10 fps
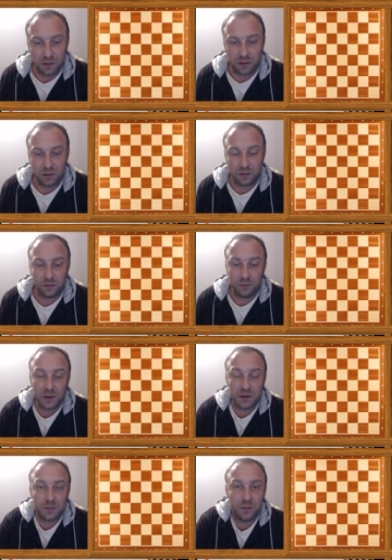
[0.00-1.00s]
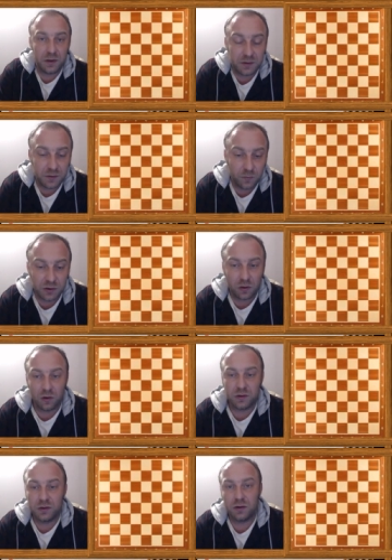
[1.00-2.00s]
uh, it's, it was
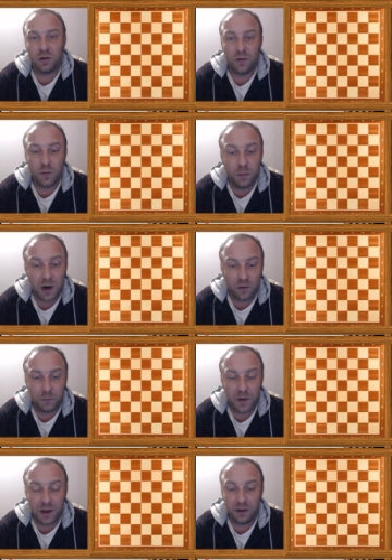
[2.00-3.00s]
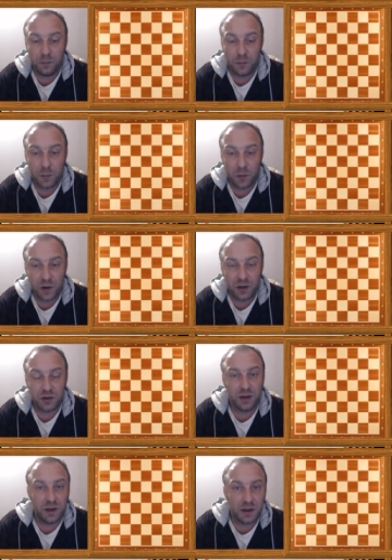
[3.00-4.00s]
also sort of a part of my
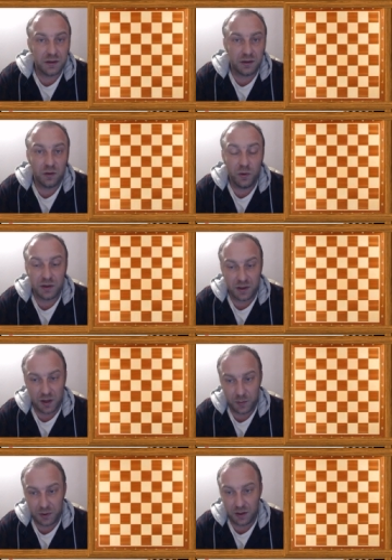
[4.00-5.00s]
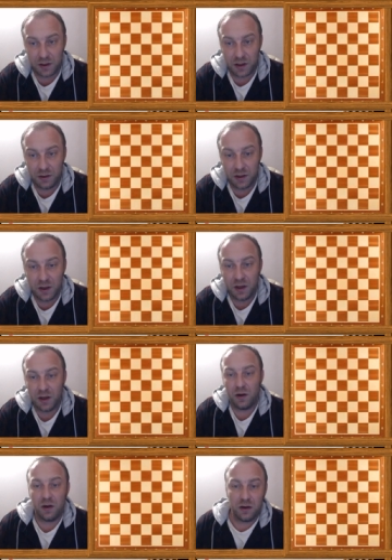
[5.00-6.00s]
preparation against the Queen's Gambit declined.
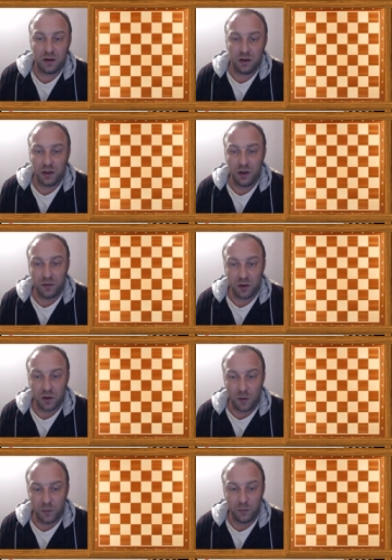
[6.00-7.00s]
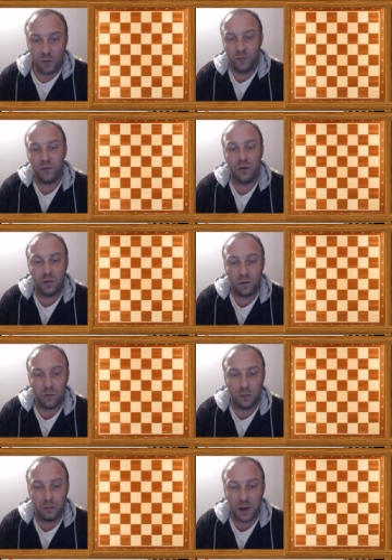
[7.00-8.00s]
Uh, here the common move uh,
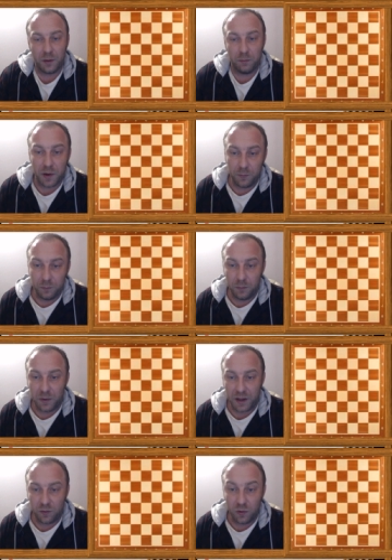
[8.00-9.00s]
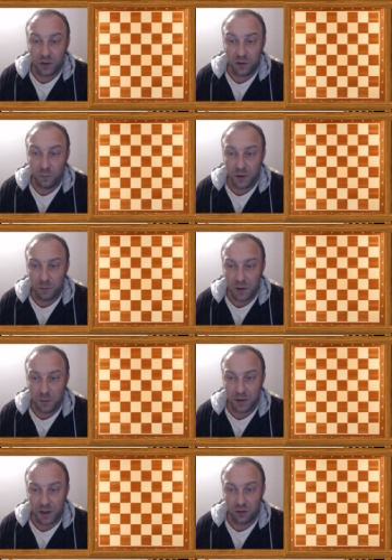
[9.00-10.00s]
by, by black would have been
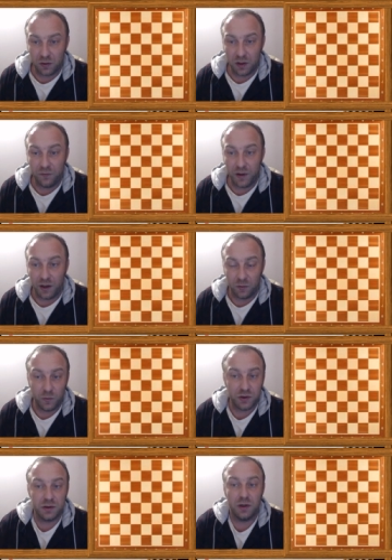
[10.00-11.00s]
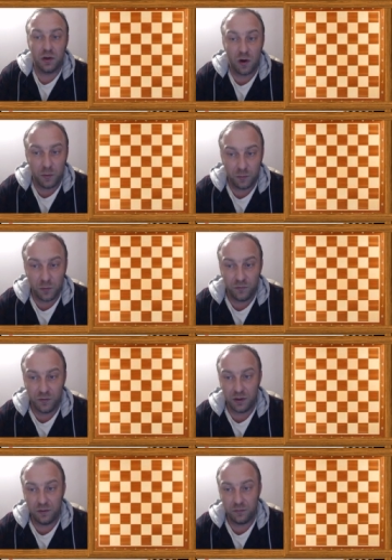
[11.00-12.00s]
maybe knight on f8, which is the common move
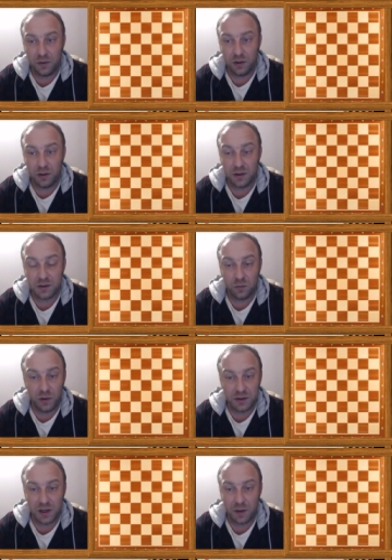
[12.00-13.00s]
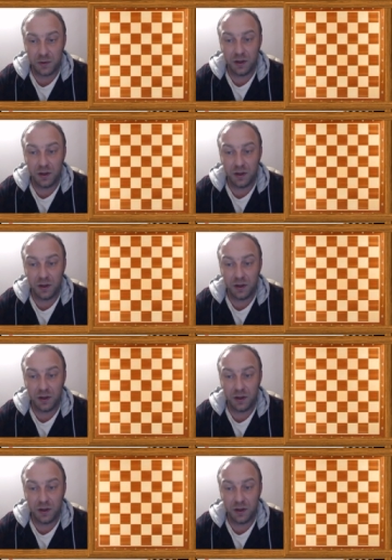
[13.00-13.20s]
in, in this Queen's Gambit